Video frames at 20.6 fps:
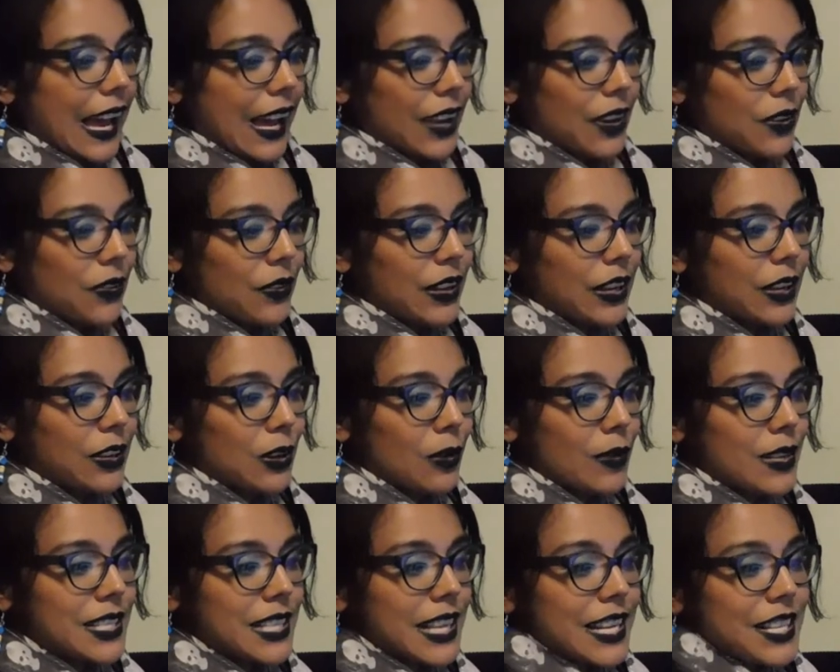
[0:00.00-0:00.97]
You know, they can
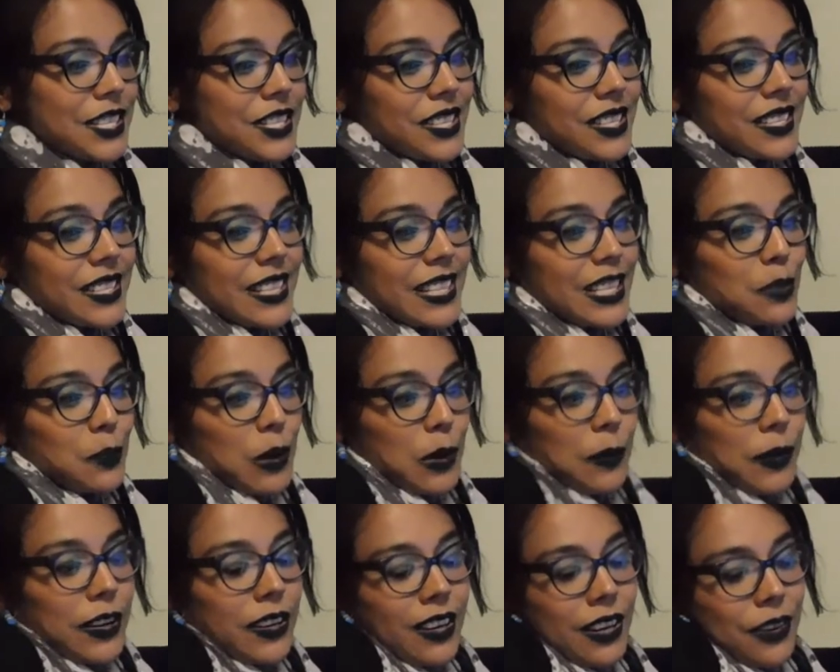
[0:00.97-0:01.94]
always say it's just an
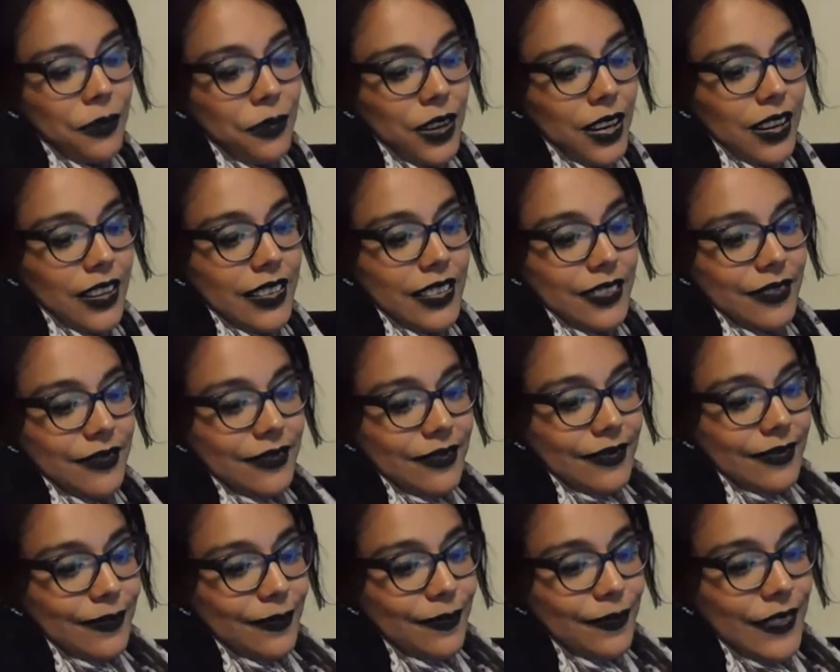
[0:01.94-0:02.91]
experiment gone wrong.
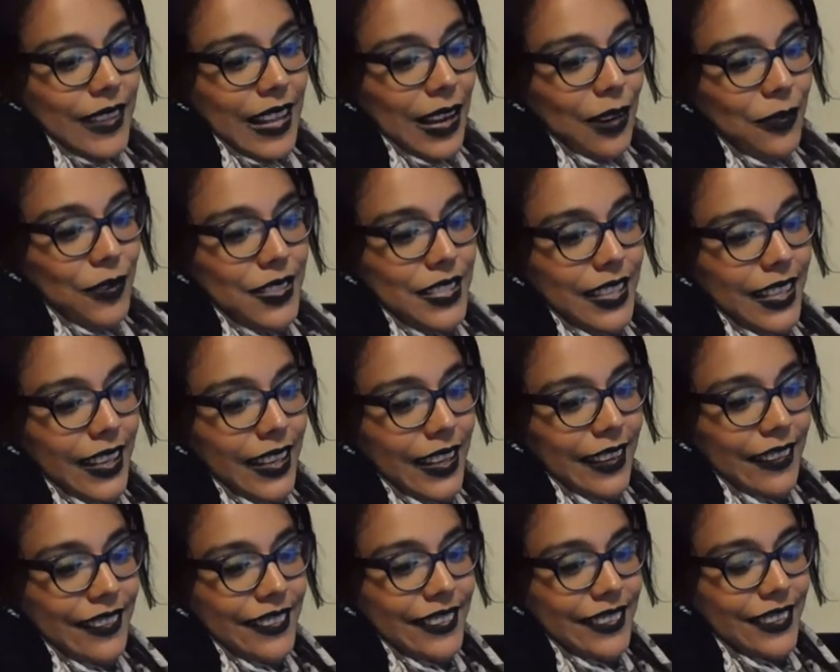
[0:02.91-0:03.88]
And that was
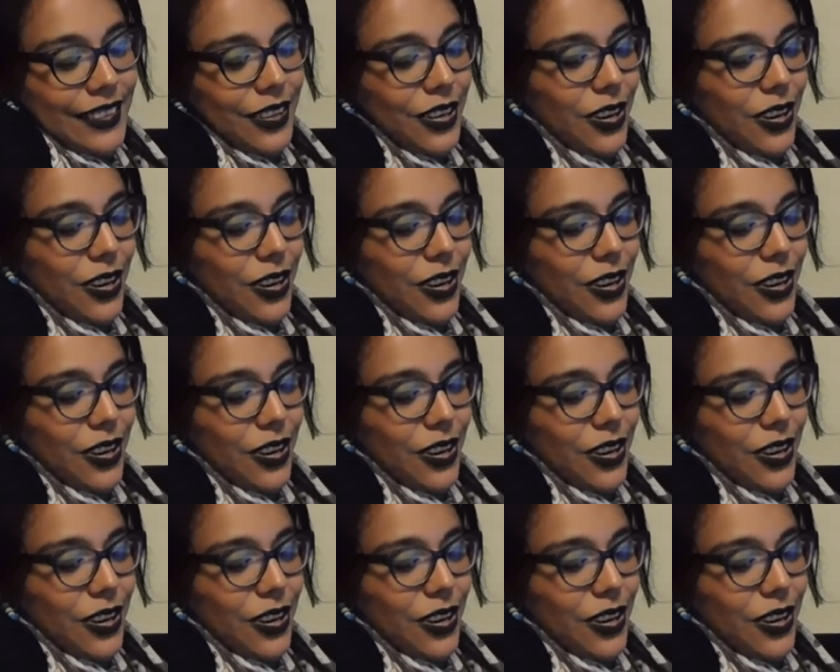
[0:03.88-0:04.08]
it.